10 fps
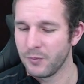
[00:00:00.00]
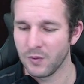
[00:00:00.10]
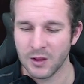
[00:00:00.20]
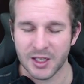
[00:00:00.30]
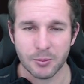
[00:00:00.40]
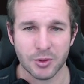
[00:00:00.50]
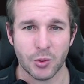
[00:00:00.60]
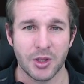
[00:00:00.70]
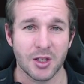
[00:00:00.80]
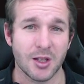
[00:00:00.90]
link
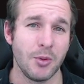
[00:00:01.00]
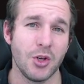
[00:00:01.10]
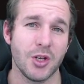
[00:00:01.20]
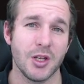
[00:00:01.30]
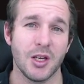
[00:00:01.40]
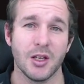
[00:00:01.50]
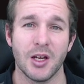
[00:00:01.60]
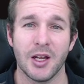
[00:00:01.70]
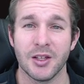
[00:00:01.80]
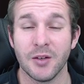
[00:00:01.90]
between the community
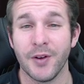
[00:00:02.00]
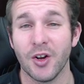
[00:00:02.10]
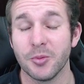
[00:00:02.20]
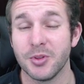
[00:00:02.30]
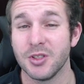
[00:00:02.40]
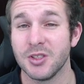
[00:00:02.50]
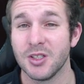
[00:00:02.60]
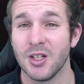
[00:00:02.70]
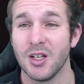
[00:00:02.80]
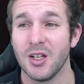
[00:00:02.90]
and the developers,
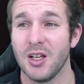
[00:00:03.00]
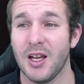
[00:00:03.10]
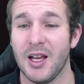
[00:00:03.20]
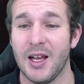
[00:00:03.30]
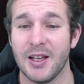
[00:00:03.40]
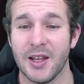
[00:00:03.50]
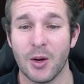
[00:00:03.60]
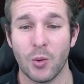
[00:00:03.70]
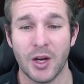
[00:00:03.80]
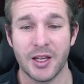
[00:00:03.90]
and
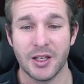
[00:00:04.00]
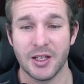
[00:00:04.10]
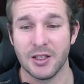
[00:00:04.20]
that way